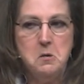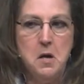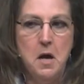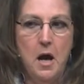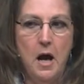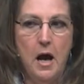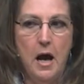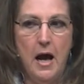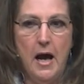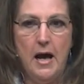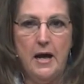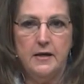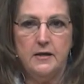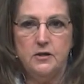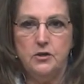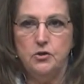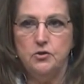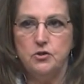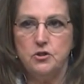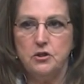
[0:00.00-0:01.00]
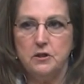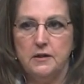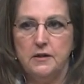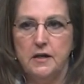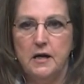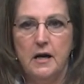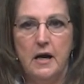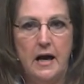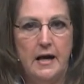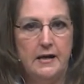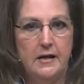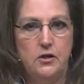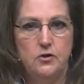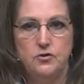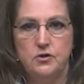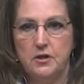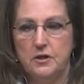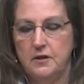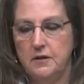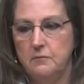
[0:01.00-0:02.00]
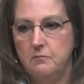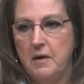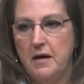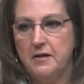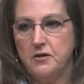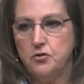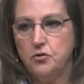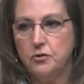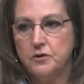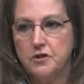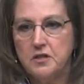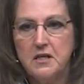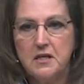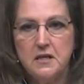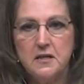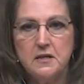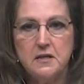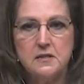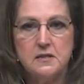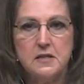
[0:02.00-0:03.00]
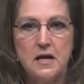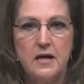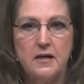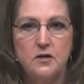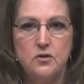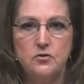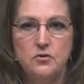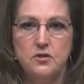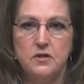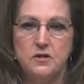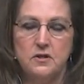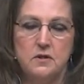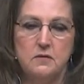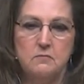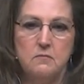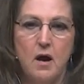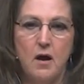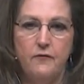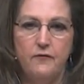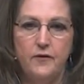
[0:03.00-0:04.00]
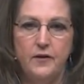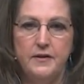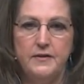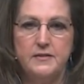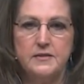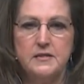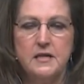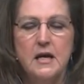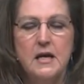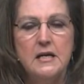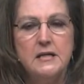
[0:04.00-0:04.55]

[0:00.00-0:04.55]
I usually, I use it in my tortillas, I use it in muffins.